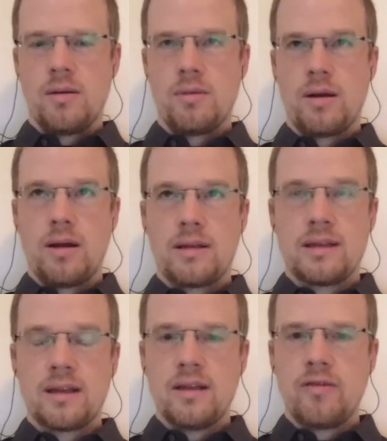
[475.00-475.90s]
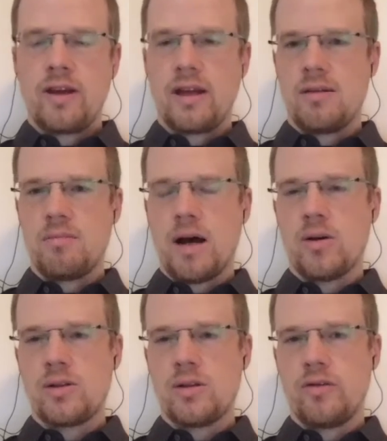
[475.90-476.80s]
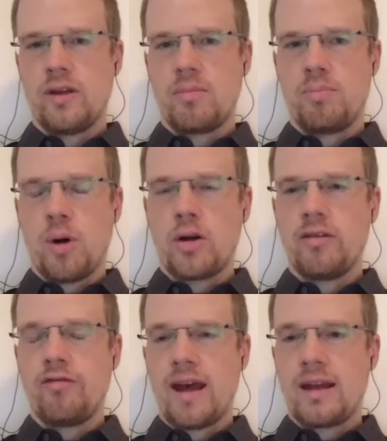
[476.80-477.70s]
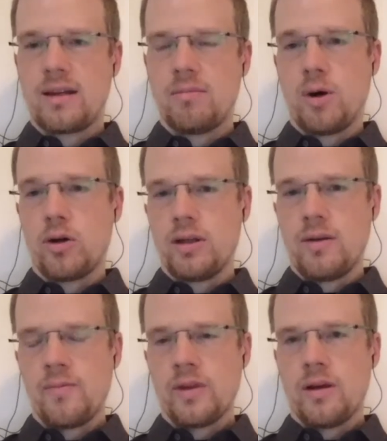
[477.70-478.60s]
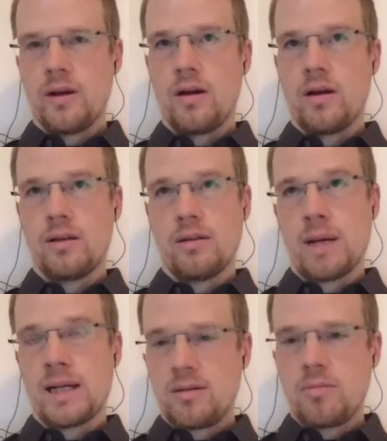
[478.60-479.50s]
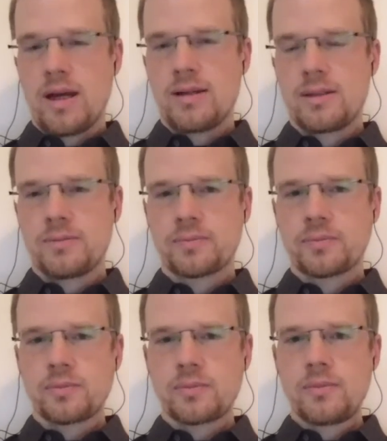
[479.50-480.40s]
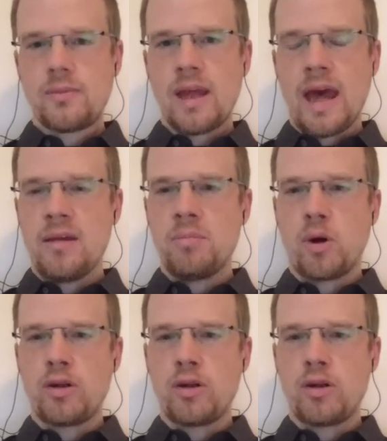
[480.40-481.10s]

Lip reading: significant amounts of their body fat and body the muscle mass. And importantly, it